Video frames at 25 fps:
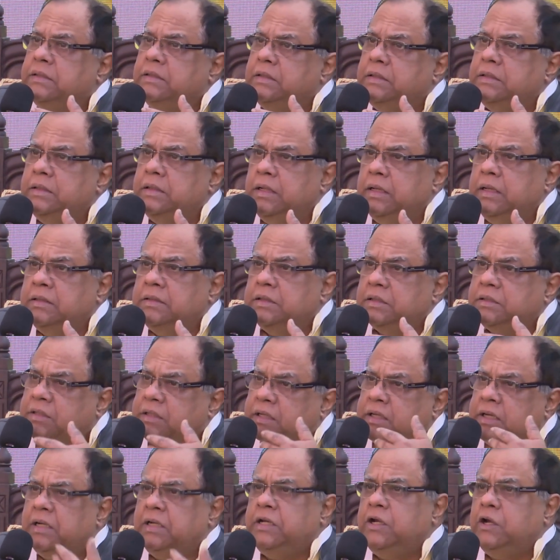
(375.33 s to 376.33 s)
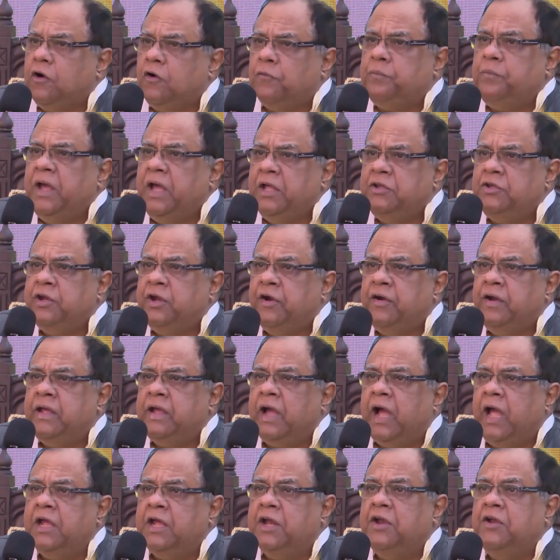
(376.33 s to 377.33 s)
In the 3rd year of my engineering,
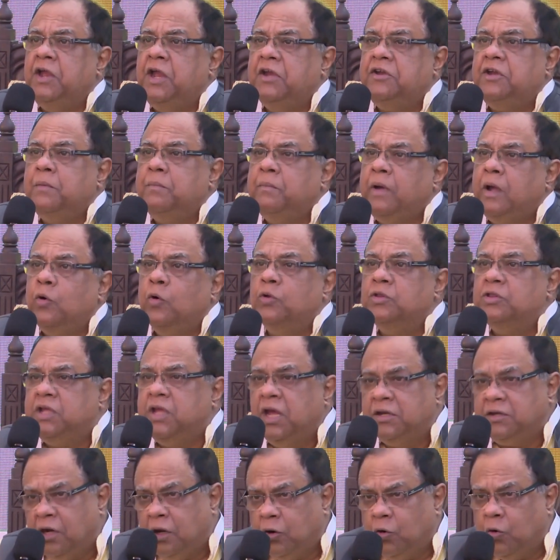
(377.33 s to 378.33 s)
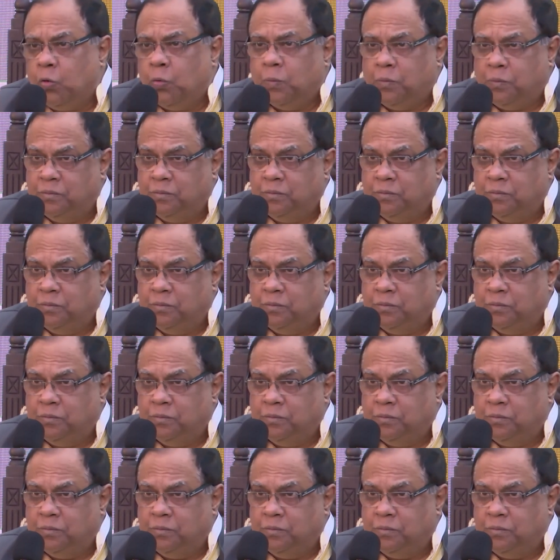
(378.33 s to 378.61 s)
I created my own theatre group.